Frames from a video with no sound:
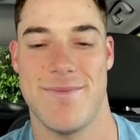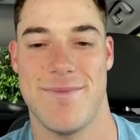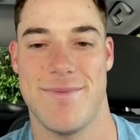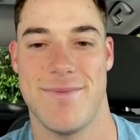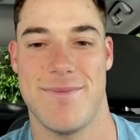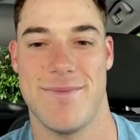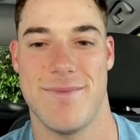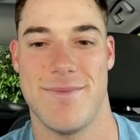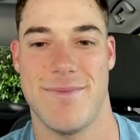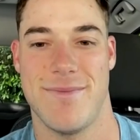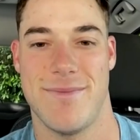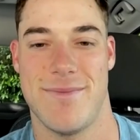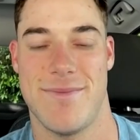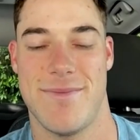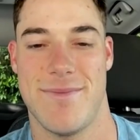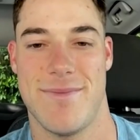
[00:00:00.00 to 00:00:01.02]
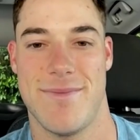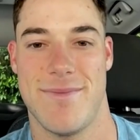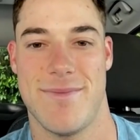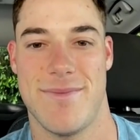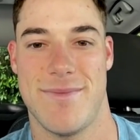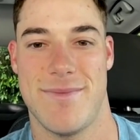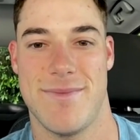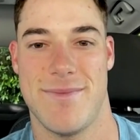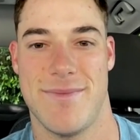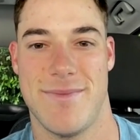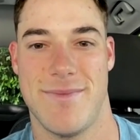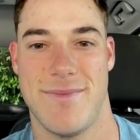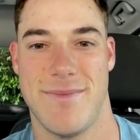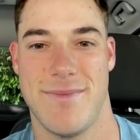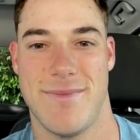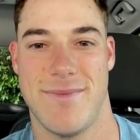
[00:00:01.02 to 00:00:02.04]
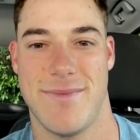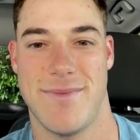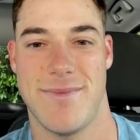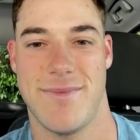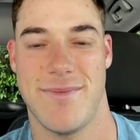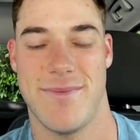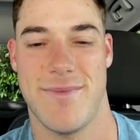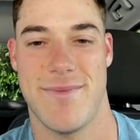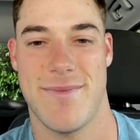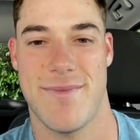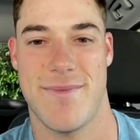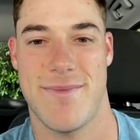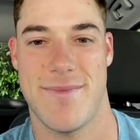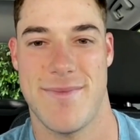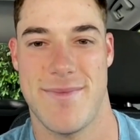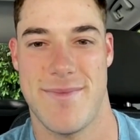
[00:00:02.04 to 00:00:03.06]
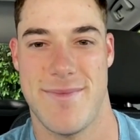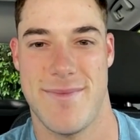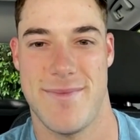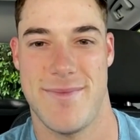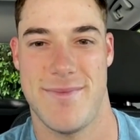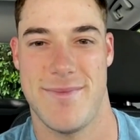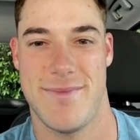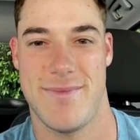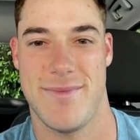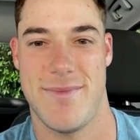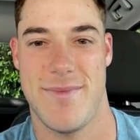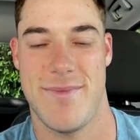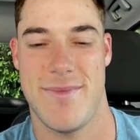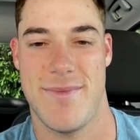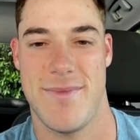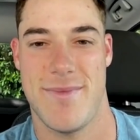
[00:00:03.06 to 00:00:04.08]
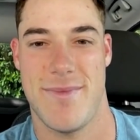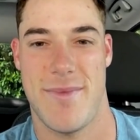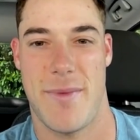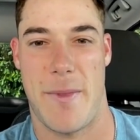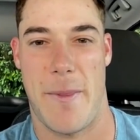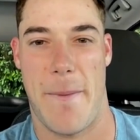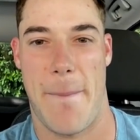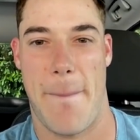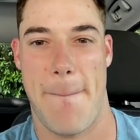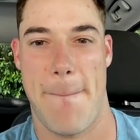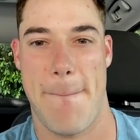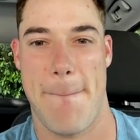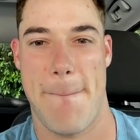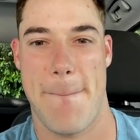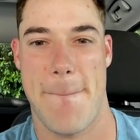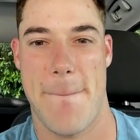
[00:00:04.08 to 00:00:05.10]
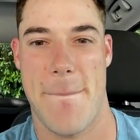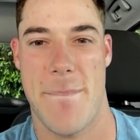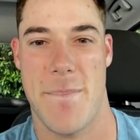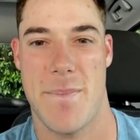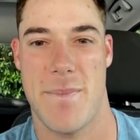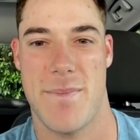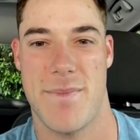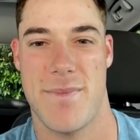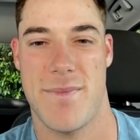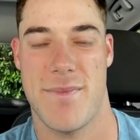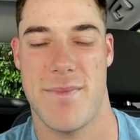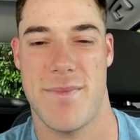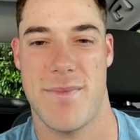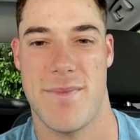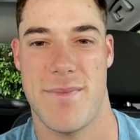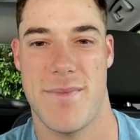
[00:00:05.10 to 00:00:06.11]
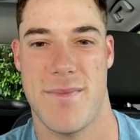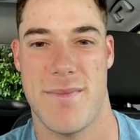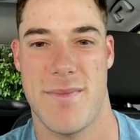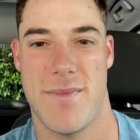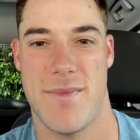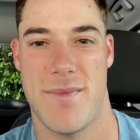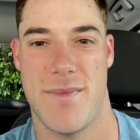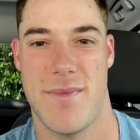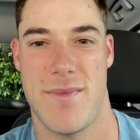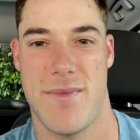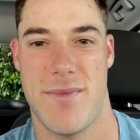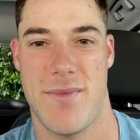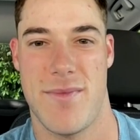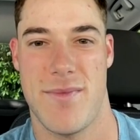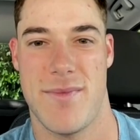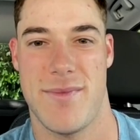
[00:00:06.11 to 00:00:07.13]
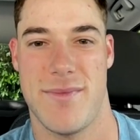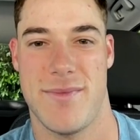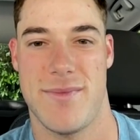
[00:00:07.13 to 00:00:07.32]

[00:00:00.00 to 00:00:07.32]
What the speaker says: (not speaking)